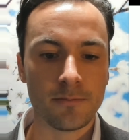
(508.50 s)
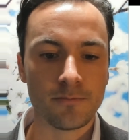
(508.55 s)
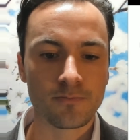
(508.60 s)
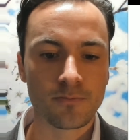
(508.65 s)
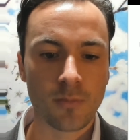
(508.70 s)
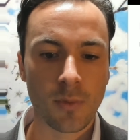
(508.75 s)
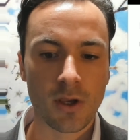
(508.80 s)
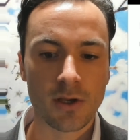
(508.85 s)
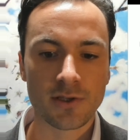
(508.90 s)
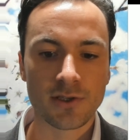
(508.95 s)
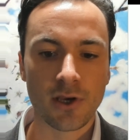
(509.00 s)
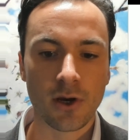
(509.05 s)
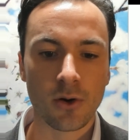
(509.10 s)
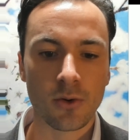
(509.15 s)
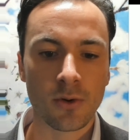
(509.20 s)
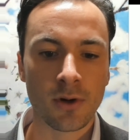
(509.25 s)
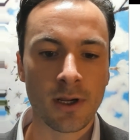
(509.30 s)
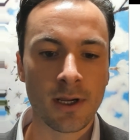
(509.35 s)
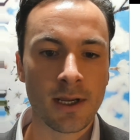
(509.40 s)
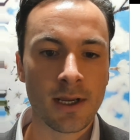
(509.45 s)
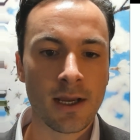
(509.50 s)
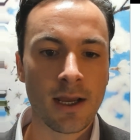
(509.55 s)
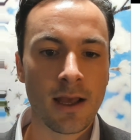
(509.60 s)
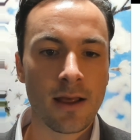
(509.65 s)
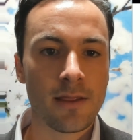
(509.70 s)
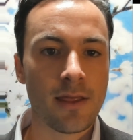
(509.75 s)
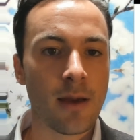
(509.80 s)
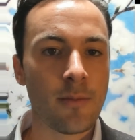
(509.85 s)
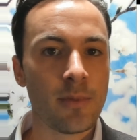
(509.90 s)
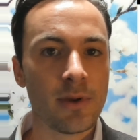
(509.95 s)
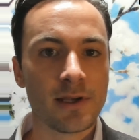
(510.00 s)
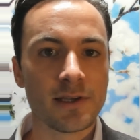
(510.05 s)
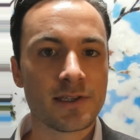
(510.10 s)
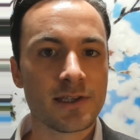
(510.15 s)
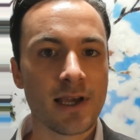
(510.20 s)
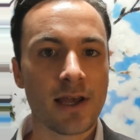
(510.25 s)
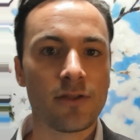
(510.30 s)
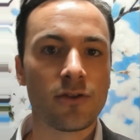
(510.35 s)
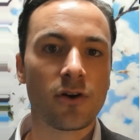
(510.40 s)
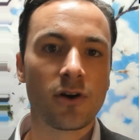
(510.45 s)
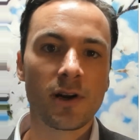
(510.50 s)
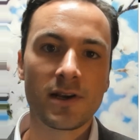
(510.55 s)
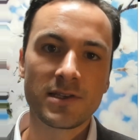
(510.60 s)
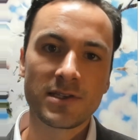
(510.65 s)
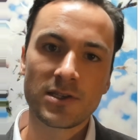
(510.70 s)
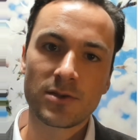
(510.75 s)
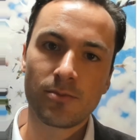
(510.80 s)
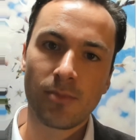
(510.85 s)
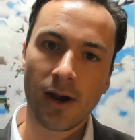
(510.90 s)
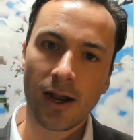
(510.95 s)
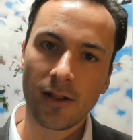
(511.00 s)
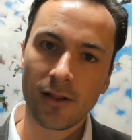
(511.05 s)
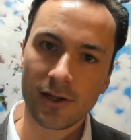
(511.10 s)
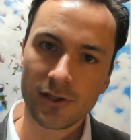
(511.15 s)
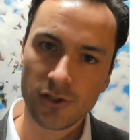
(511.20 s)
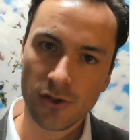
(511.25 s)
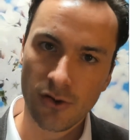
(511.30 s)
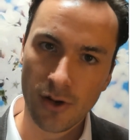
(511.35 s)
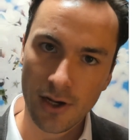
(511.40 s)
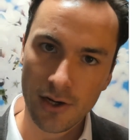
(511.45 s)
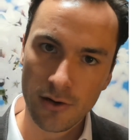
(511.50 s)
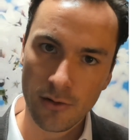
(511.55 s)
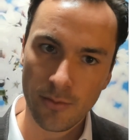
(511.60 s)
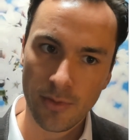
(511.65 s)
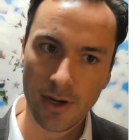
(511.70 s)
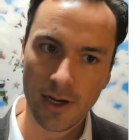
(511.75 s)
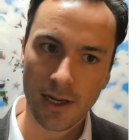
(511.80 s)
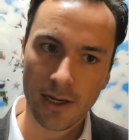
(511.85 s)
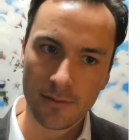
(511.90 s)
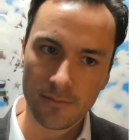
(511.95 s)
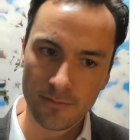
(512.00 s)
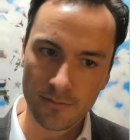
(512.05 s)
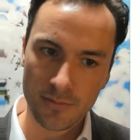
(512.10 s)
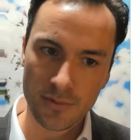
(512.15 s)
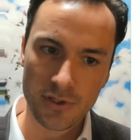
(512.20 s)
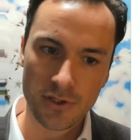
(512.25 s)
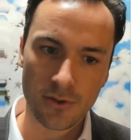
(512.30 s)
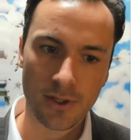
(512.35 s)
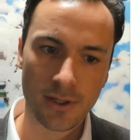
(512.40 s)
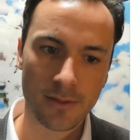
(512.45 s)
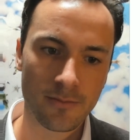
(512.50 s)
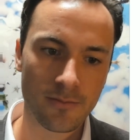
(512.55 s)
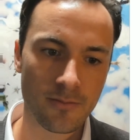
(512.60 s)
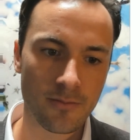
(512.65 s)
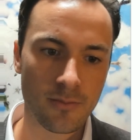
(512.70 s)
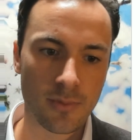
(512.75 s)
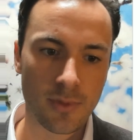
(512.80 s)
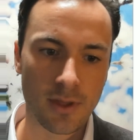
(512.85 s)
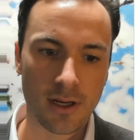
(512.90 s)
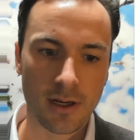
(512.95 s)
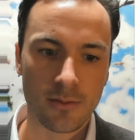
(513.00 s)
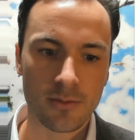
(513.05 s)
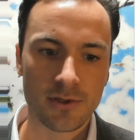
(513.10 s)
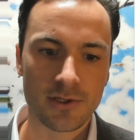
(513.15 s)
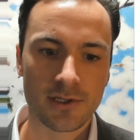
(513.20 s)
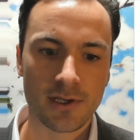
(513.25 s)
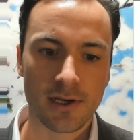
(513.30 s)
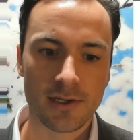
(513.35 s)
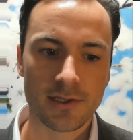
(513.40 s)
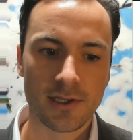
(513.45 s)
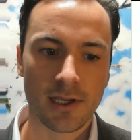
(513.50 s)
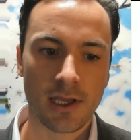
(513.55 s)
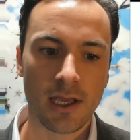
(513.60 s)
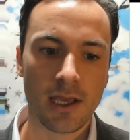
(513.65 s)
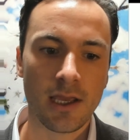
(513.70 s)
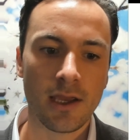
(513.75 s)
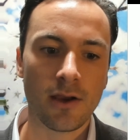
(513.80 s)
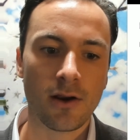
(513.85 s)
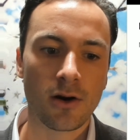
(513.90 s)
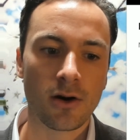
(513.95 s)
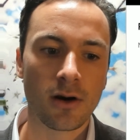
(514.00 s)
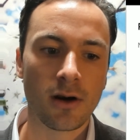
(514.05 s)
So that being said, there is this biological underpinning to it that I'm discussing here.